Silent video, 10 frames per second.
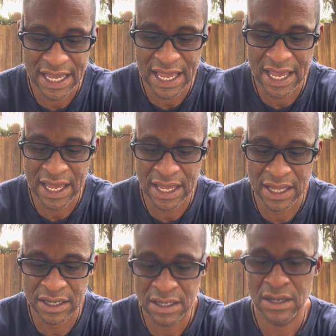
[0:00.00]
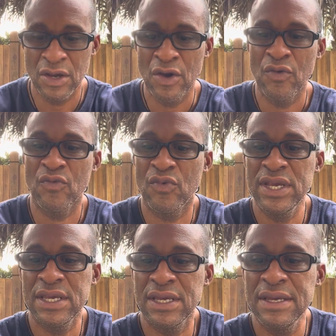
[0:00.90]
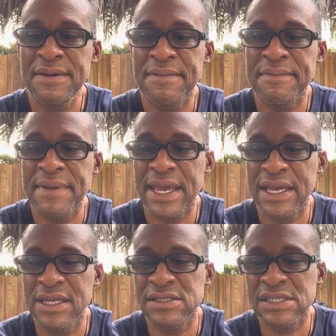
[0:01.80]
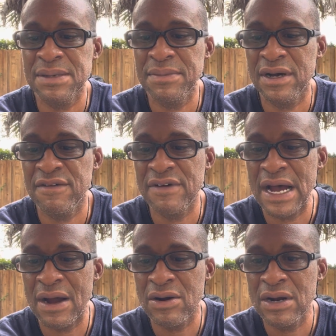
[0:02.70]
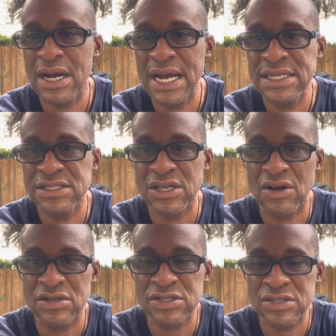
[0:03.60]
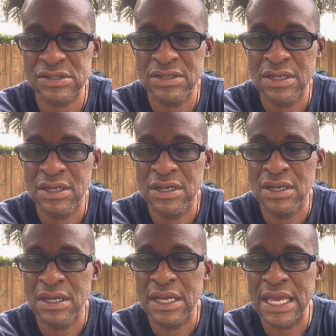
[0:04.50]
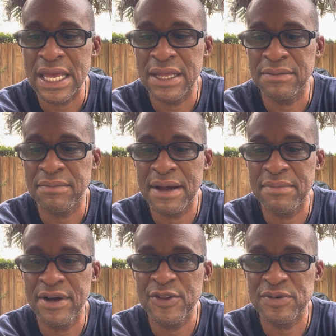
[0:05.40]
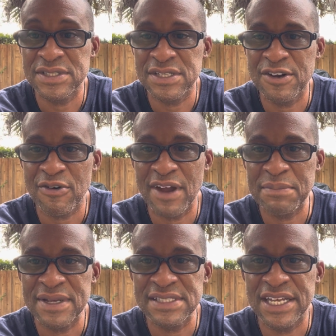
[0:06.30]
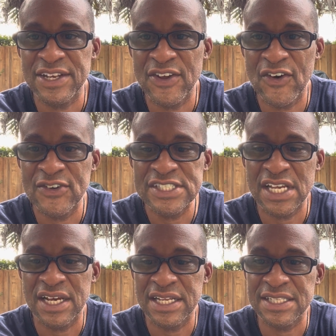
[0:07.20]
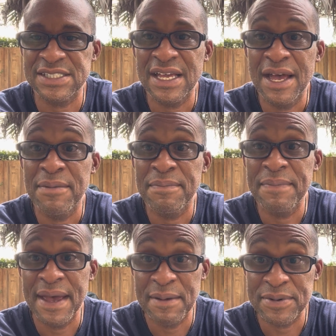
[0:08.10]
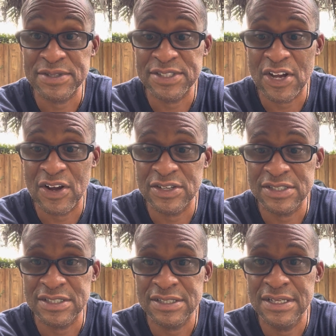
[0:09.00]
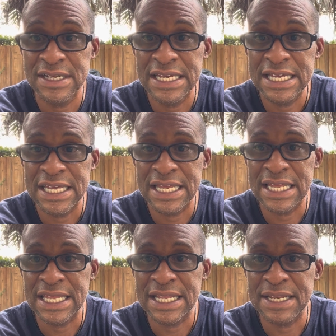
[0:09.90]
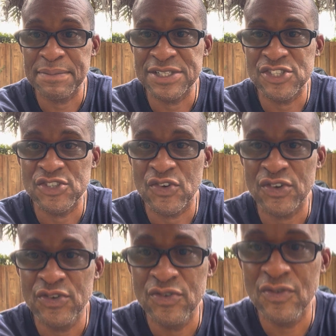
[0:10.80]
and we made some of our hot sauce. And my mother would correct me and say, no, son, it's pepper sauce. And let me show you.